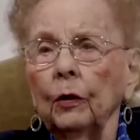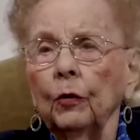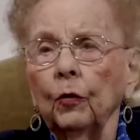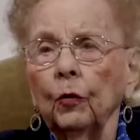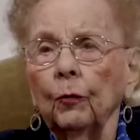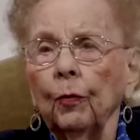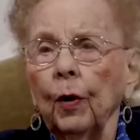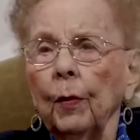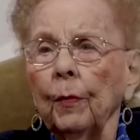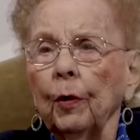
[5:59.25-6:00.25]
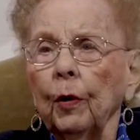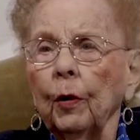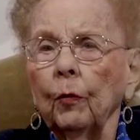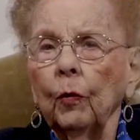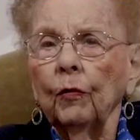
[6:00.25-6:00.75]
During
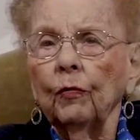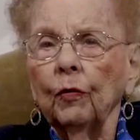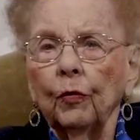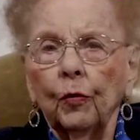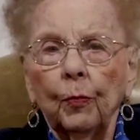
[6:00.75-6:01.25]
primary, we flew the